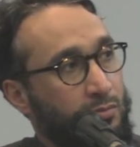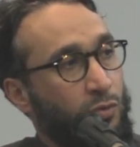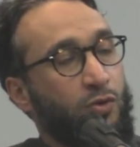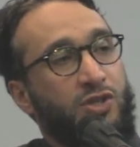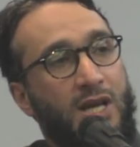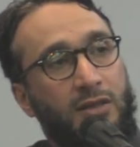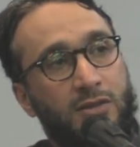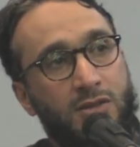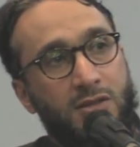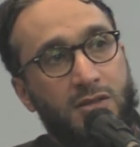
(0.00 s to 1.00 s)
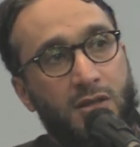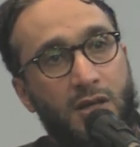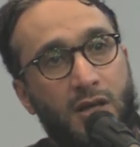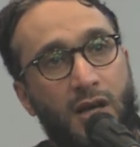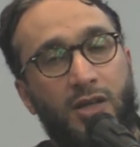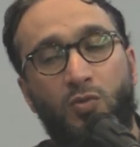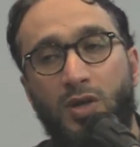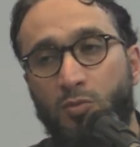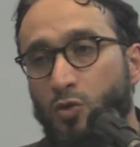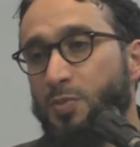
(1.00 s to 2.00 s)
more challenges and
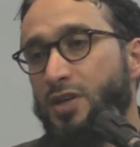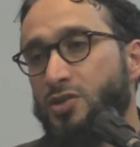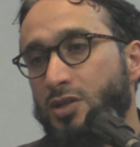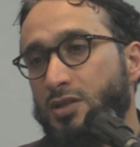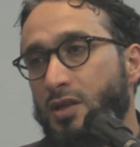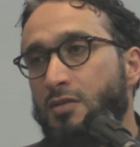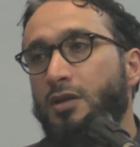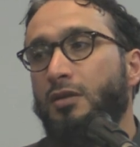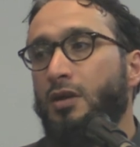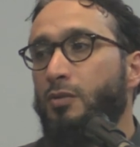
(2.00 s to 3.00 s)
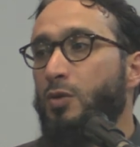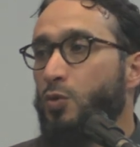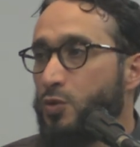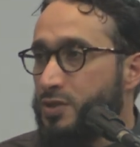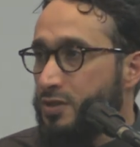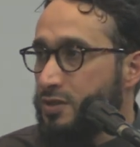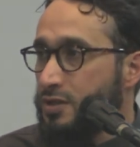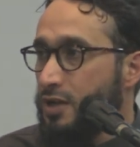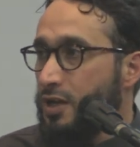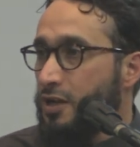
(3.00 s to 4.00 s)
we are more patient, and then Allah rewards
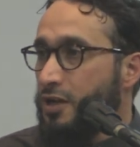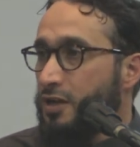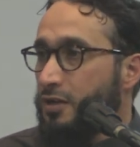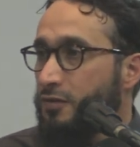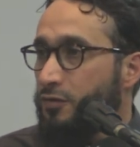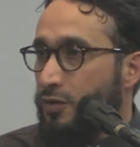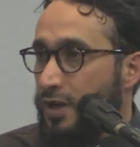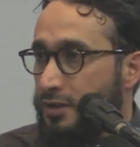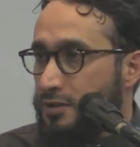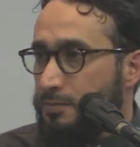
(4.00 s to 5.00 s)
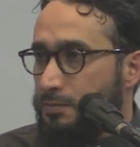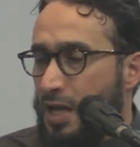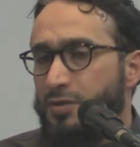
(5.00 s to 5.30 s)
us for that.